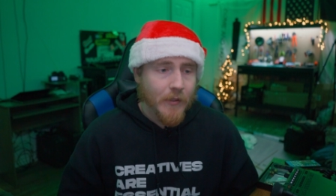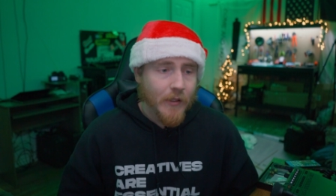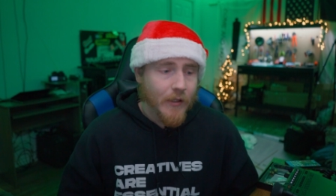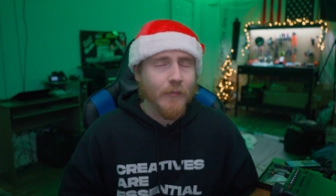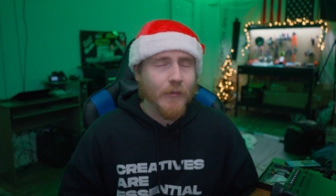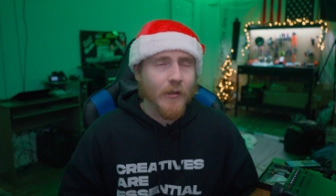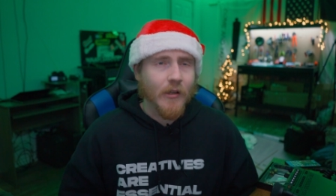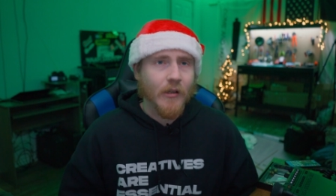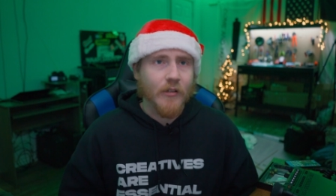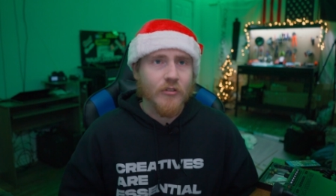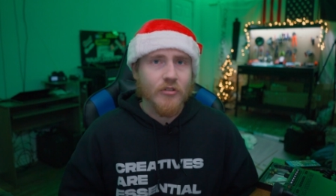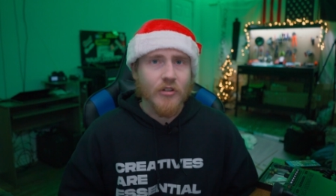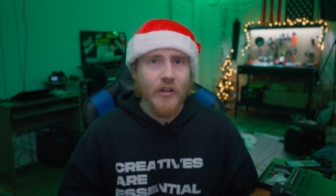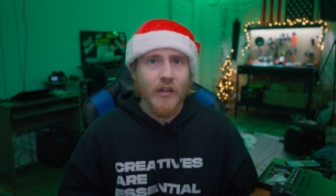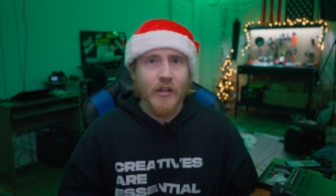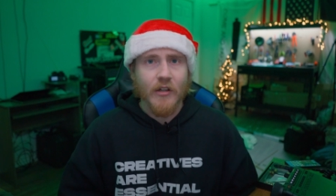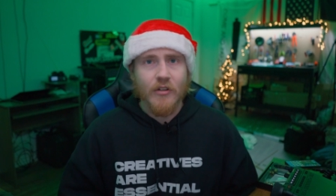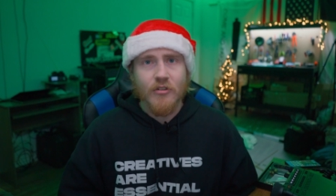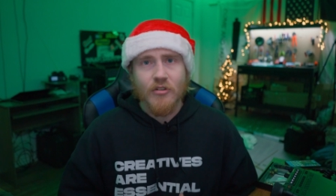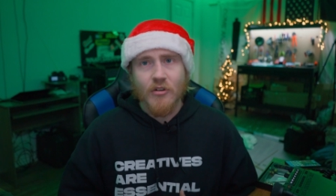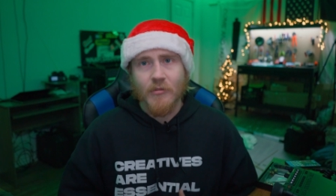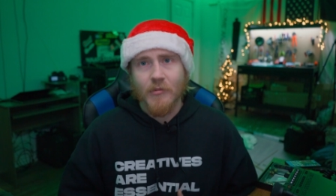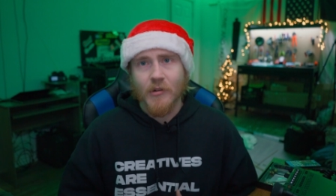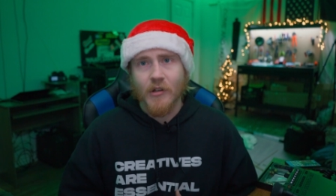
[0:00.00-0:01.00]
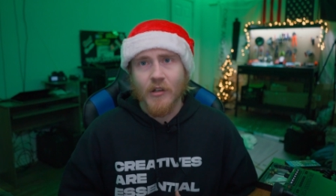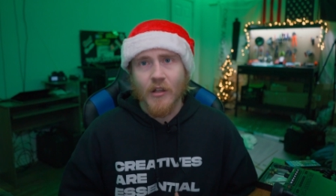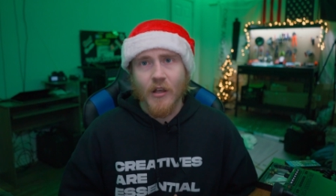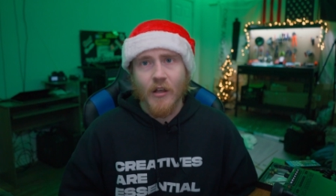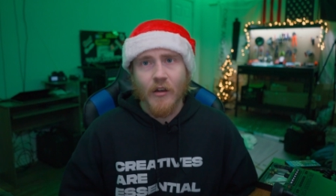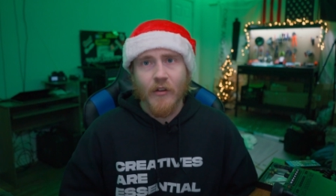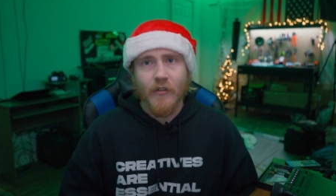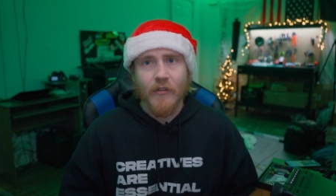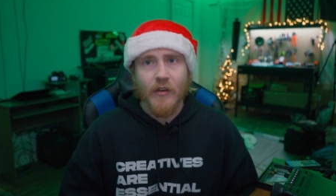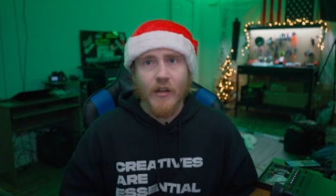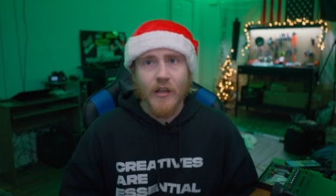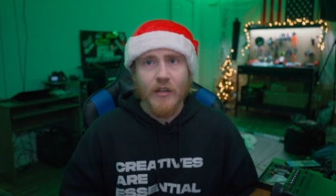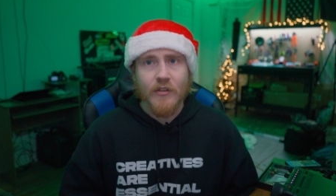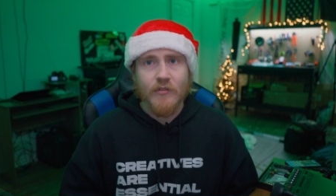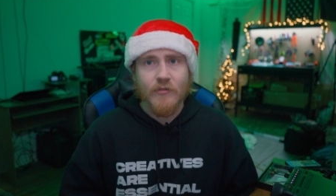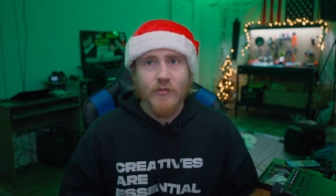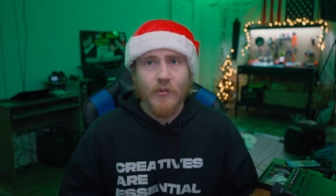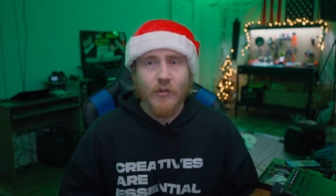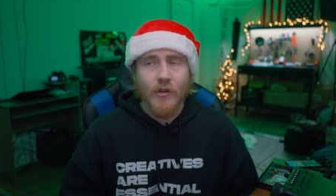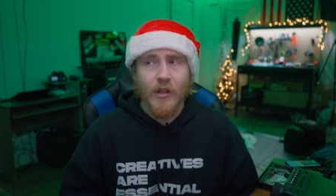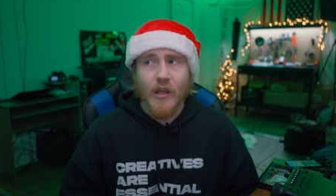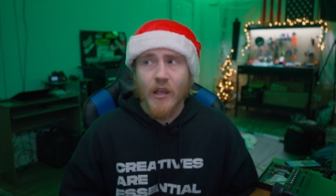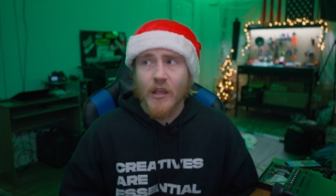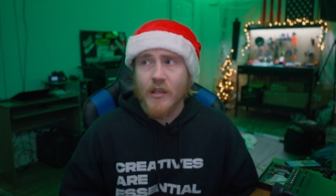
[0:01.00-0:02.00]
I'm gonna try to trim it down in the next
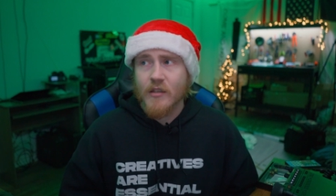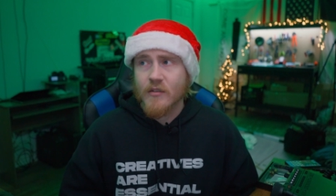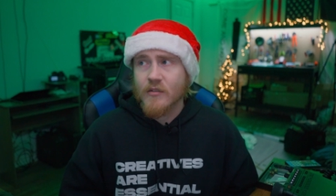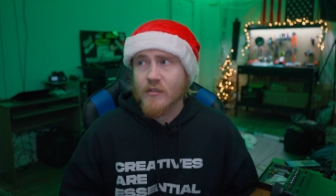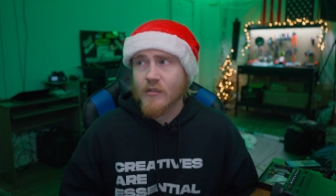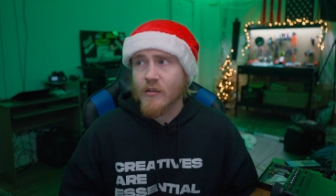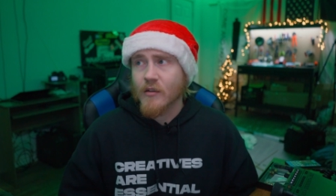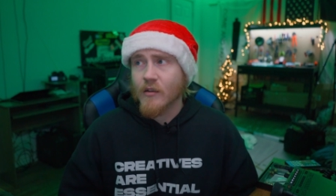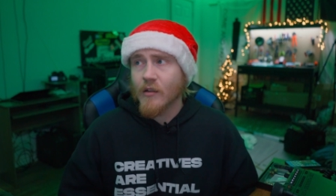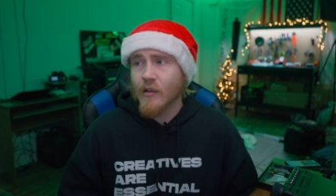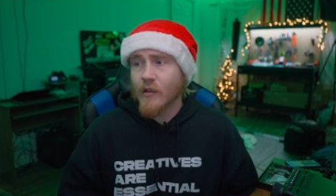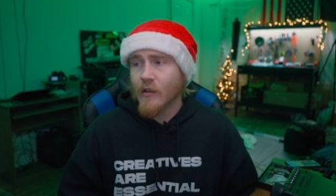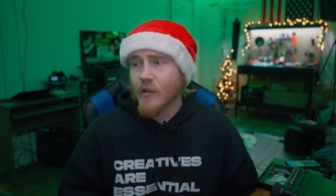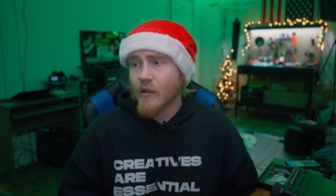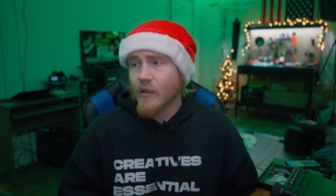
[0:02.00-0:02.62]
few days and